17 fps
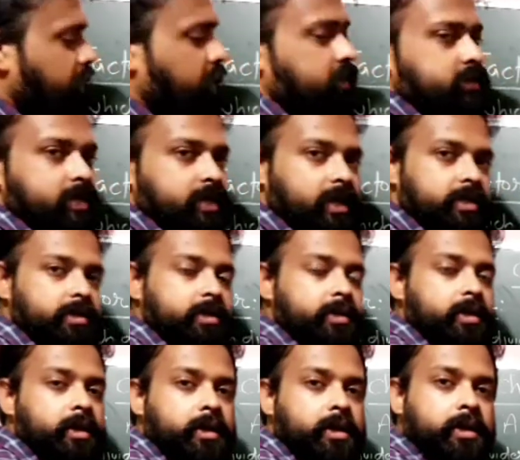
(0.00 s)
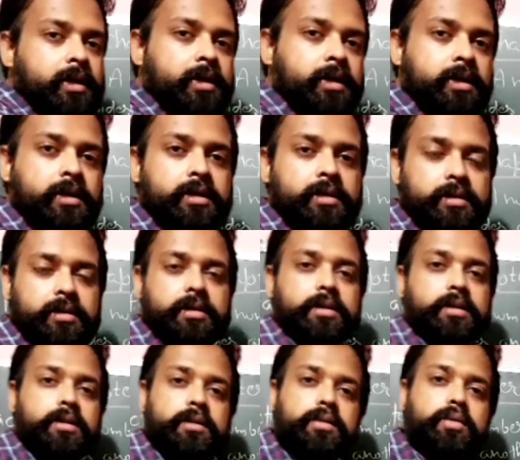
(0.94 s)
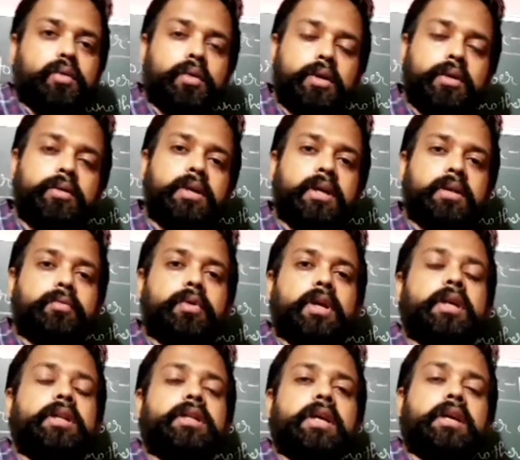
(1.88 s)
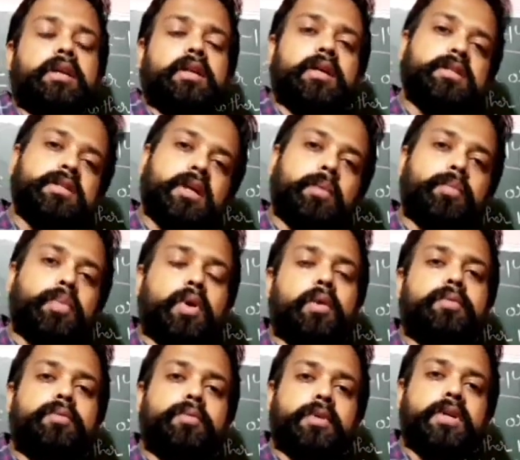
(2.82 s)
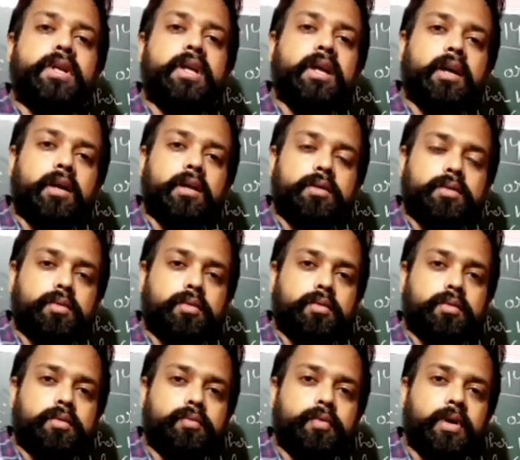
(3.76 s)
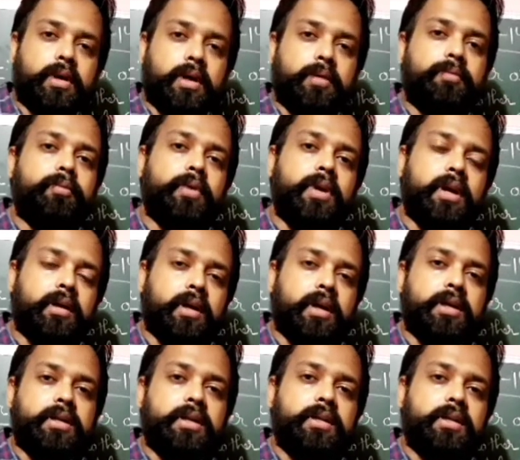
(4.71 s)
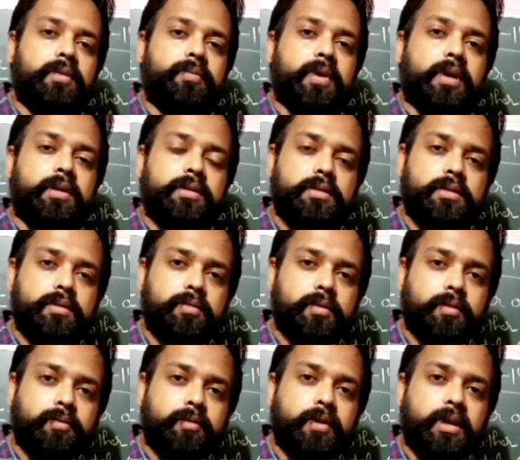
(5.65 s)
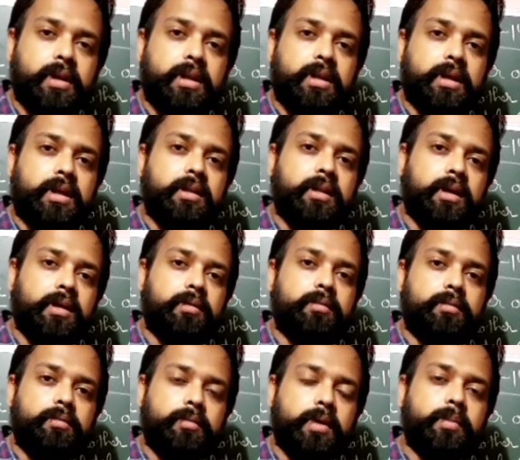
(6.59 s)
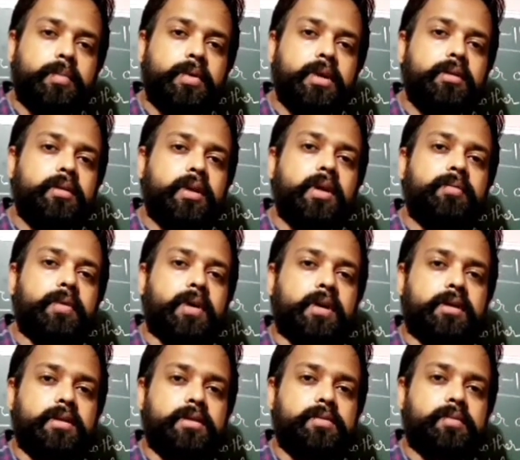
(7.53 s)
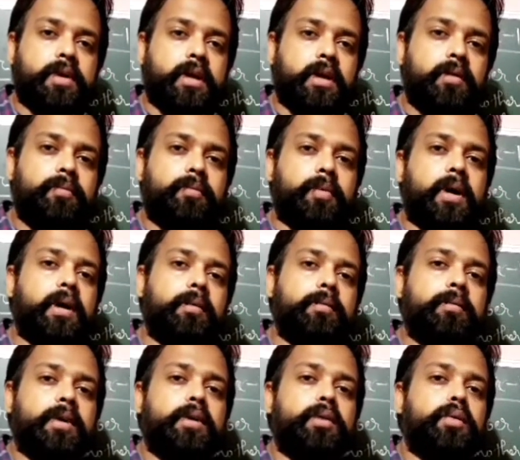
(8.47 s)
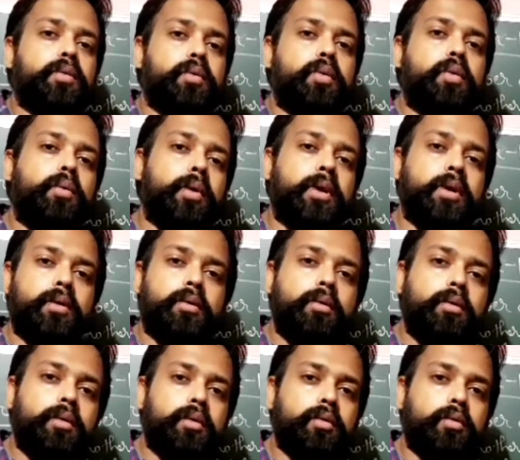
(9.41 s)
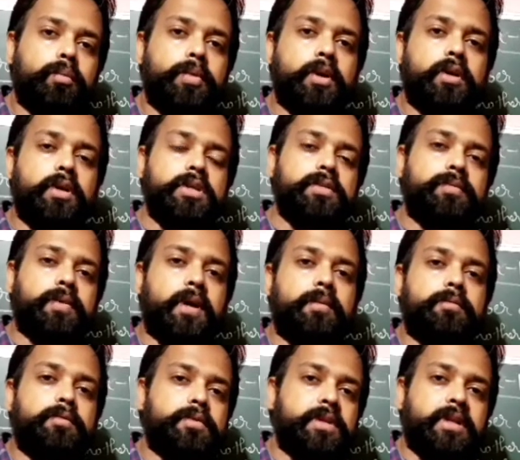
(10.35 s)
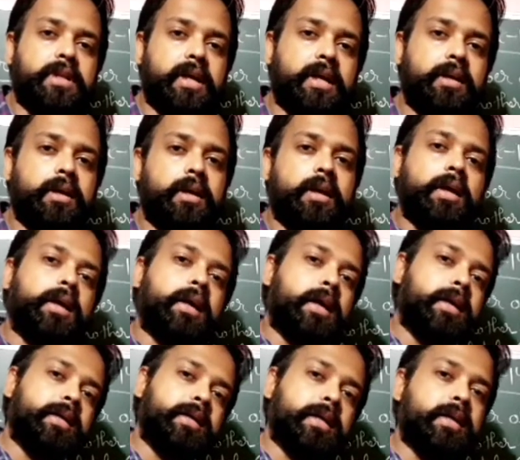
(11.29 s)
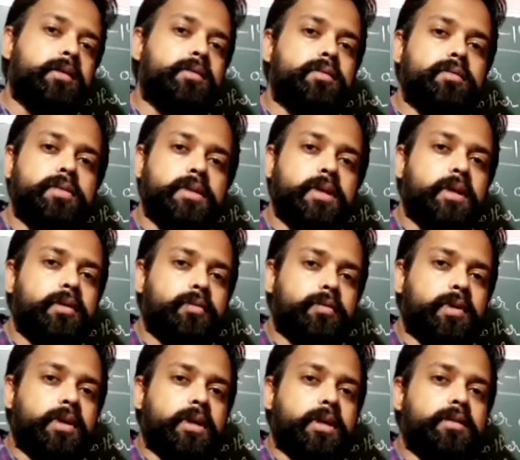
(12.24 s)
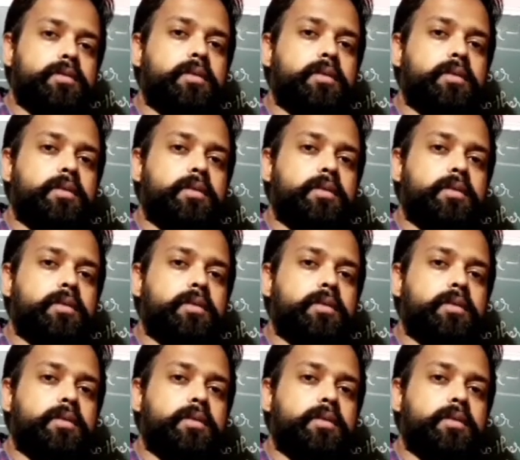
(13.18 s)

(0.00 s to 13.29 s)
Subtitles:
As I had told you that we can take the example of 20 also. If we are writing the factors of the 20, then there will be three factors. Why? 5 into 2 into 2, because 5 2 is 10 and 10 2 is 20.